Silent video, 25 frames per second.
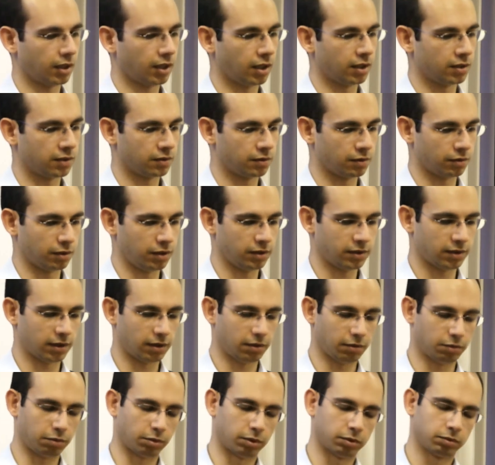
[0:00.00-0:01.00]
And so he said,
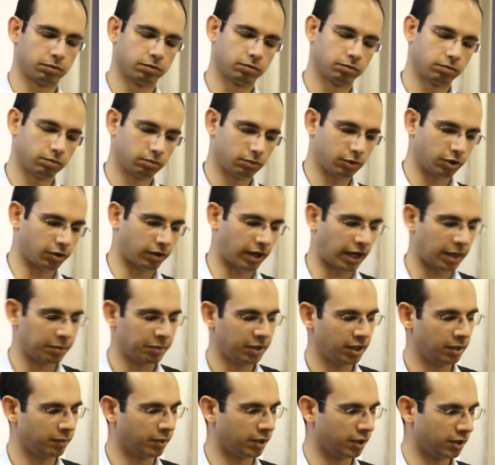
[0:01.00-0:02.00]
"Oh well, hand
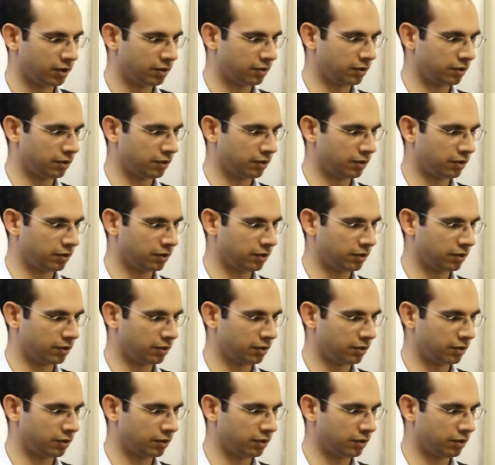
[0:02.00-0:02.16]
me the money."